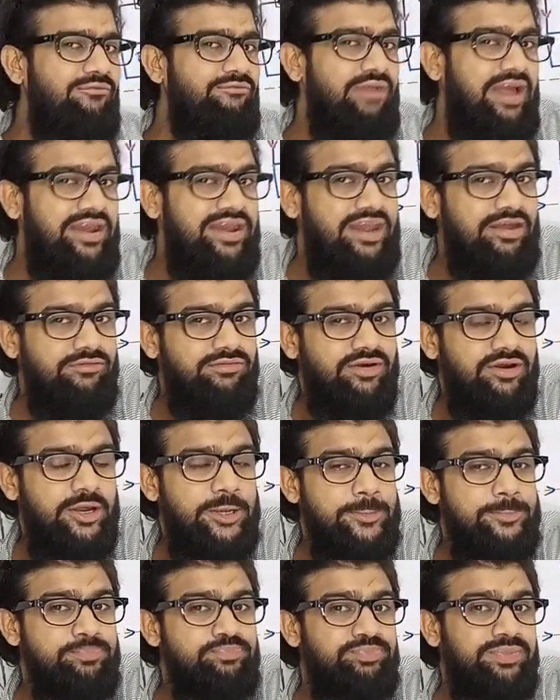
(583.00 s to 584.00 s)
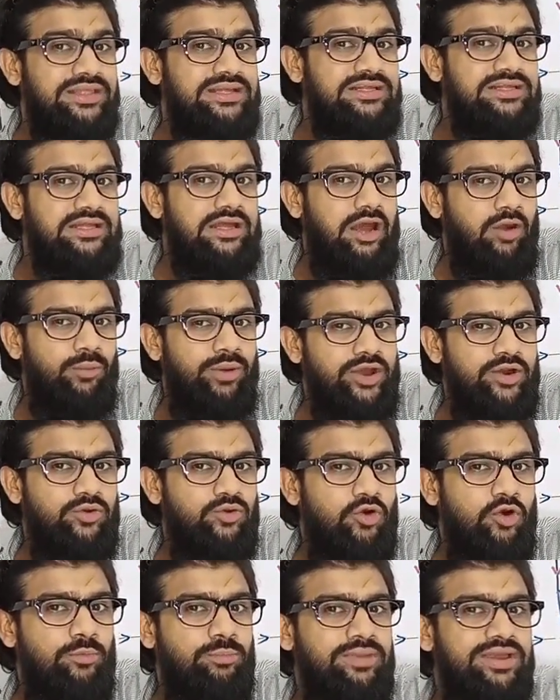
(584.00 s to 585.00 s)
Whenever our
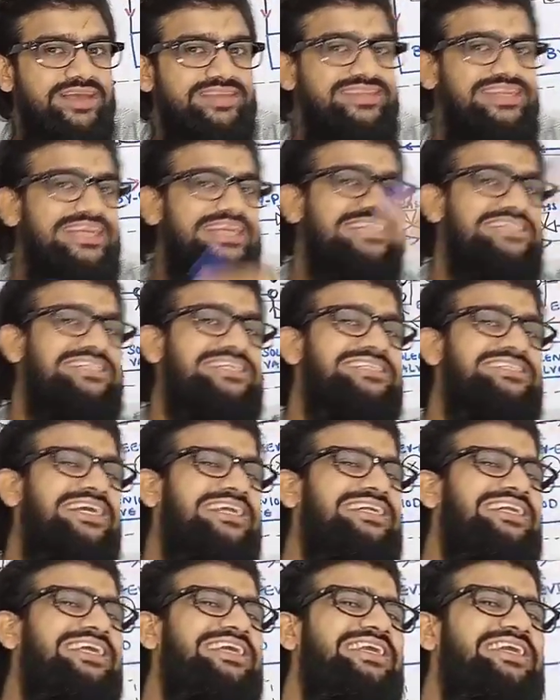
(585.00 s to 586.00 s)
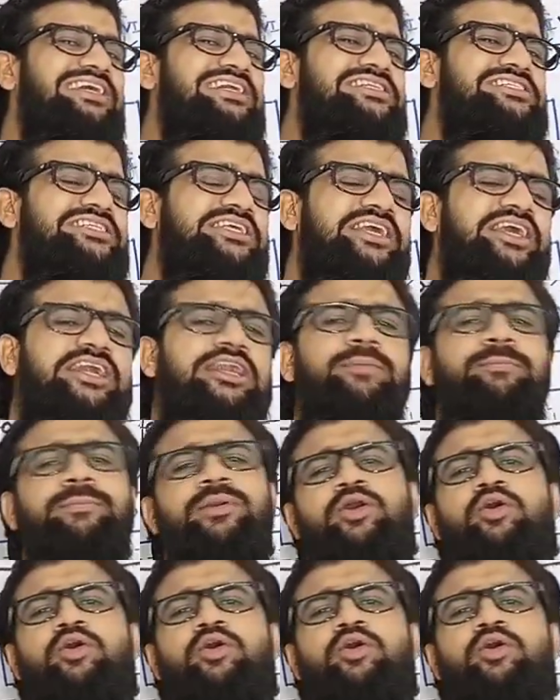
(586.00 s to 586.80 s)
room is rejecting its heat,